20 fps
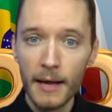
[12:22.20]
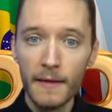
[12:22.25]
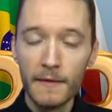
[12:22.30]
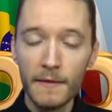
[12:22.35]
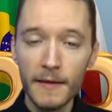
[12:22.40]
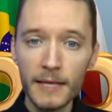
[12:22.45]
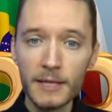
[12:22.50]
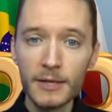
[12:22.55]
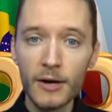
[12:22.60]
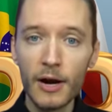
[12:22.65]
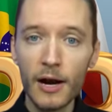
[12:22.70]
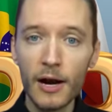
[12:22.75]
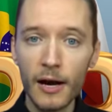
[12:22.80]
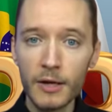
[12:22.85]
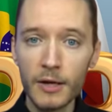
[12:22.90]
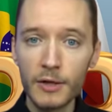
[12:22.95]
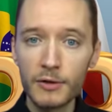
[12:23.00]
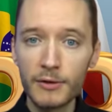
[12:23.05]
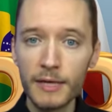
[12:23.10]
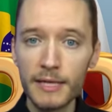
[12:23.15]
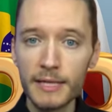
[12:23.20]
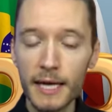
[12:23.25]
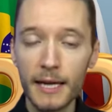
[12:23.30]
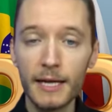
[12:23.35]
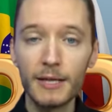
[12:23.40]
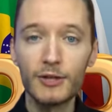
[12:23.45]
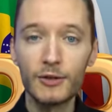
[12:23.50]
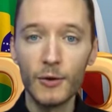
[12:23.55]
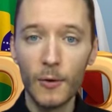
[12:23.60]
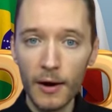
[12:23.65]
These are countries that
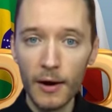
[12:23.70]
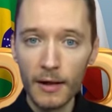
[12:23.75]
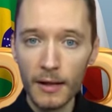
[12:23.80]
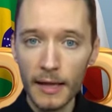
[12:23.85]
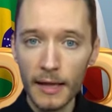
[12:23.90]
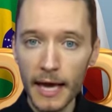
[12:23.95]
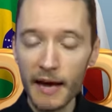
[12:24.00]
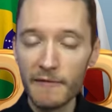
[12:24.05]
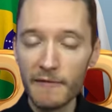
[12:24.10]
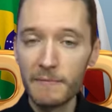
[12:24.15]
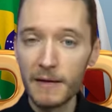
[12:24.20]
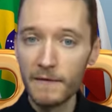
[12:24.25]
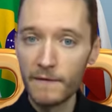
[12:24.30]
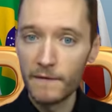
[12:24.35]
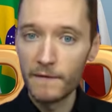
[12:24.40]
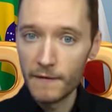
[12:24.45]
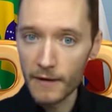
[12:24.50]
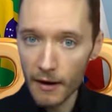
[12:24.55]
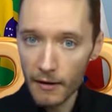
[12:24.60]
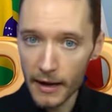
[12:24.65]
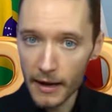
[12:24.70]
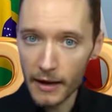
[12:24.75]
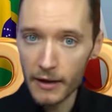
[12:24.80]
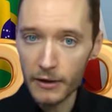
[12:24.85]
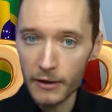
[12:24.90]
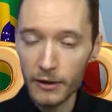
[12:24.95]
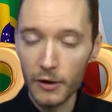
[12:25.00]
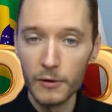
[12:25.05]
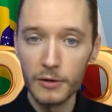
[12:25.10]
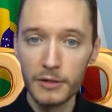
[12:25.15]
historically have been very
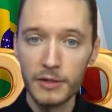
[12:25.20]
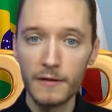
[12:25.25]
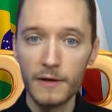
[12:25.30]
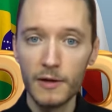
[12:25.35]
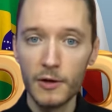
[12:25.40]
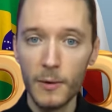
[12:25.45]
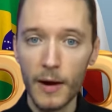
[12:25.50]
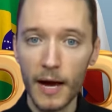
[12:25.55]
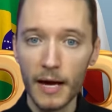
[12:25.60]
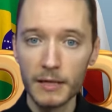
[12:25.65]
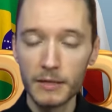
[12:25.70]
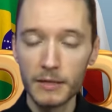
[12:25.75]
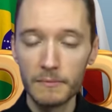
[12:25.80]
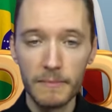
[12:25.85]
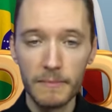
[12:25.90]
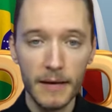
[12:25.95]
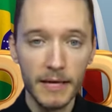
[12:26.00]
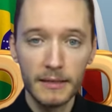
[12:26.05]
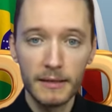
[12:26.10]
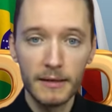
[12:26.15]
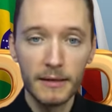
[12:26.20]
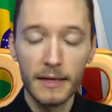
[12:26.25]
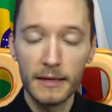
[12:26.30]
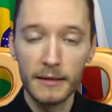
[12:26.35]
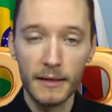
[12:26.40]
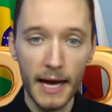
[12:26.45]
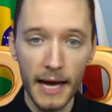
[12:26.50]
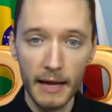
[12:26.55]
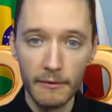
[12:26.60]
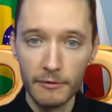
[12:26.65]
close to the U.S., basically
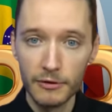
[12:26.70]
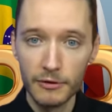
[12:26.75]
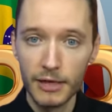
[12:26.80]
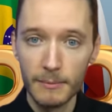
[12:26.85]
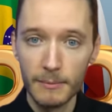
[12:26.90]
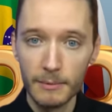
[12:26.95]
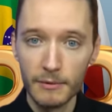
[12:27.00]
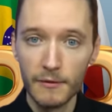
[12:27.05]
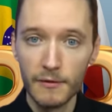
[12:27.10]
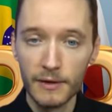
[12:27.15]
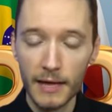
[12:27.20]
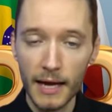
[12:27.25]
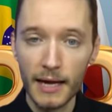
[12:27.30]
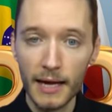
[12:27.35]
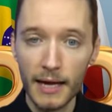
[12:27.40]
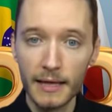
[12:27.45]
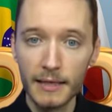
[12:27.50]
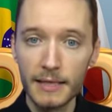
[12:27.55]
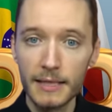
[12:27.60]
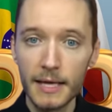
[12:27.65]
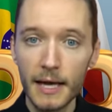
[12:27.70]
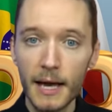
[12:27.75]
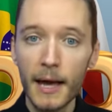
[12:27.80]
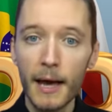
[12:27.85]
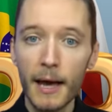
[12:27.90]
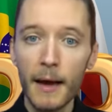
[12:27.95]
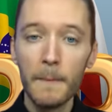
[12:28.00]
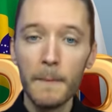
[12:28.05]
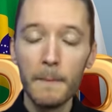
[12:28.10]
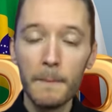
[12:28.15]
client regimes for decades,
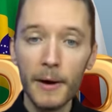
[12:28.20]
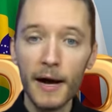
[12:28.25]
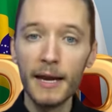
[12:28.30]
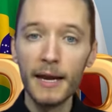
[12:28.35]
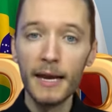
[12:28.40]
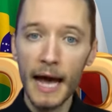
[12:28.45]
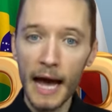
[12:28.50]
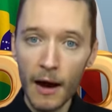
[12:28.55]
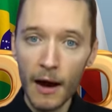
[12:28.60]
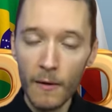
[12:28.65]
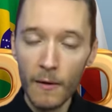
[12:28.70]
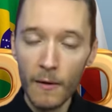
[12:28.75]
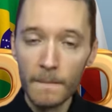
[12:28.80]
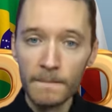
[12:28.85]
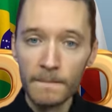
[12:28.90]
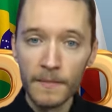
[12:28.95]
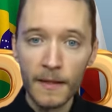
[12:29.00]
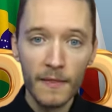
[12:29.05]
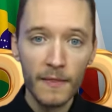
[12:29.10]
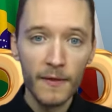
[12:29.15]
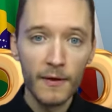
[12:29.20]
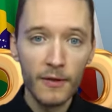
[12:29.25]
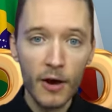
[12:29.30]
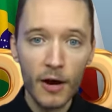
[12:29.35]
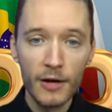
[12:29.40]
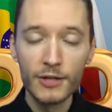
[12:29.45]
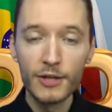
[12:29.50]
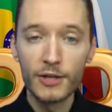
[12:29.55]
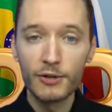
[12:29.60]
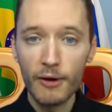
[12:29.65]
but now their
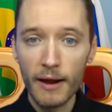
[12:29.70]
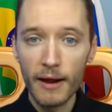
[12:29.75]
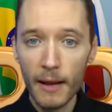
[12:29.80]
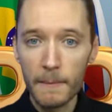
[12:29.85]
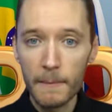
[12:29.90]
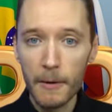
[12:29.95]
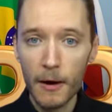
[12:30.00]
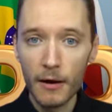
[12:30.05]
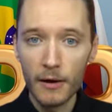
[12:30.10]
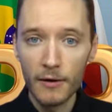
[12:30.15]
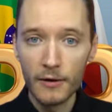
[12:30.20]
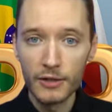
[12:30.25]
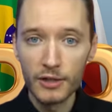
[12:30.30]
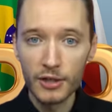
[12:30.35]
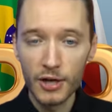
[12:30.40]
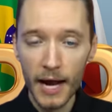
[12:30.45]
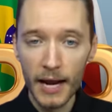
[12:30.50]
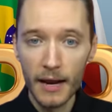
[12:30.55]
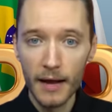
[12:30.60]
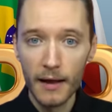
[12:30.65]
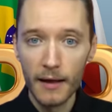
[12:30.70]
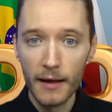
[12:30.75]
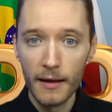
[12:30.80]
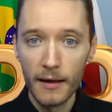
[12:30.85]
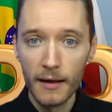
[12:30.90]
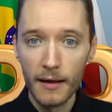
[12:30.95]
largest trading partner is China.